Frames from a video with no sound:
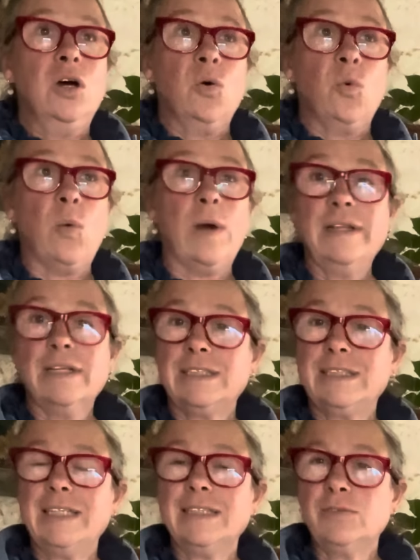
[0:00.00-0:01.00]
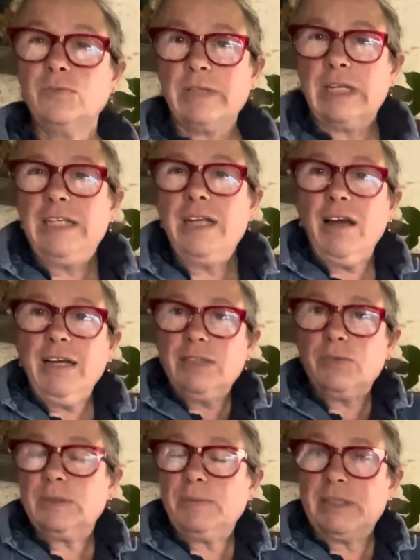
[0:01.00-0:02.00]
when the
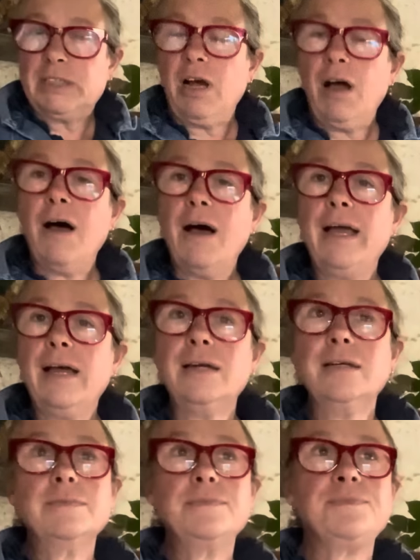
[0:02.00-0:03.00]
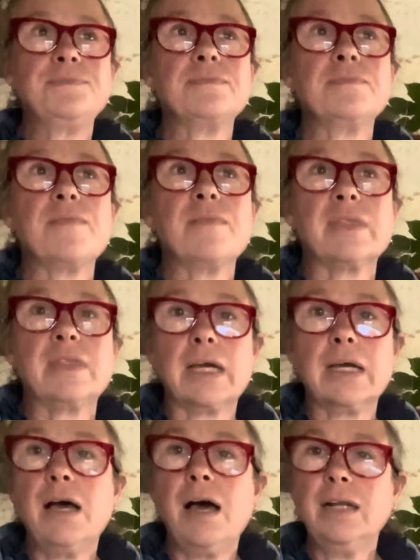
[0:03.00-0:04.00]
light was much higher, the
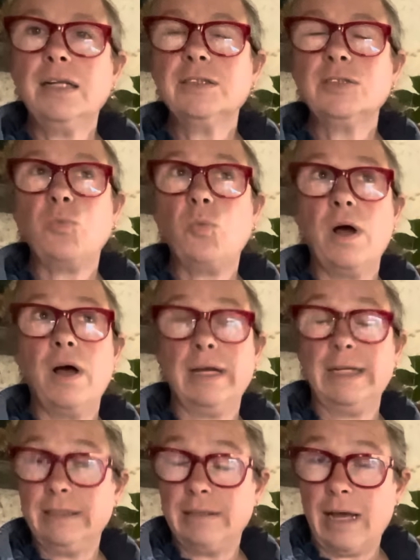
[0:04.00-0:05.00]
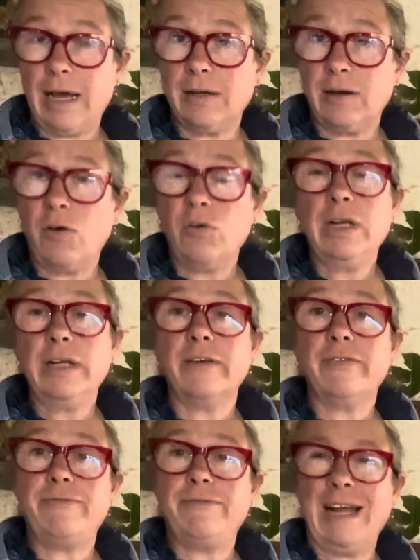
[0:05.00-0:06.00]
colours were, oddly
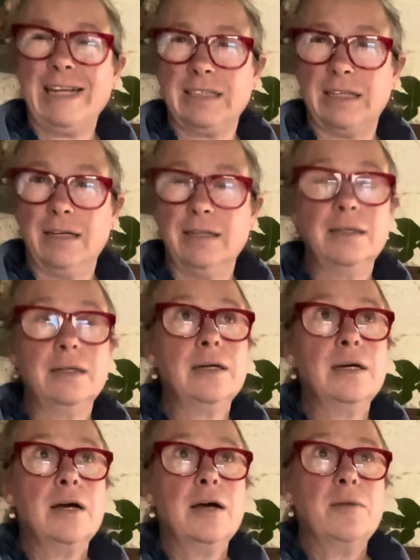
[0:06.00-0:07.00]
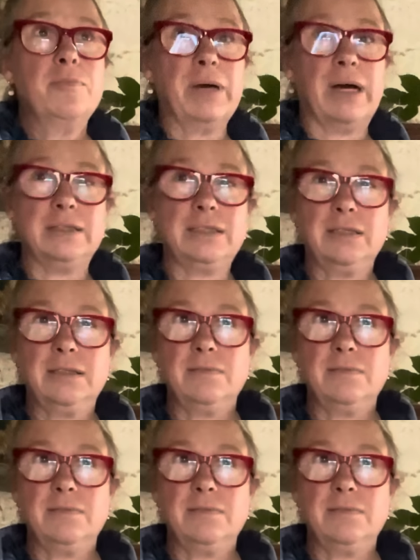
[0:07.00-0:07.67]
enough, flatter, but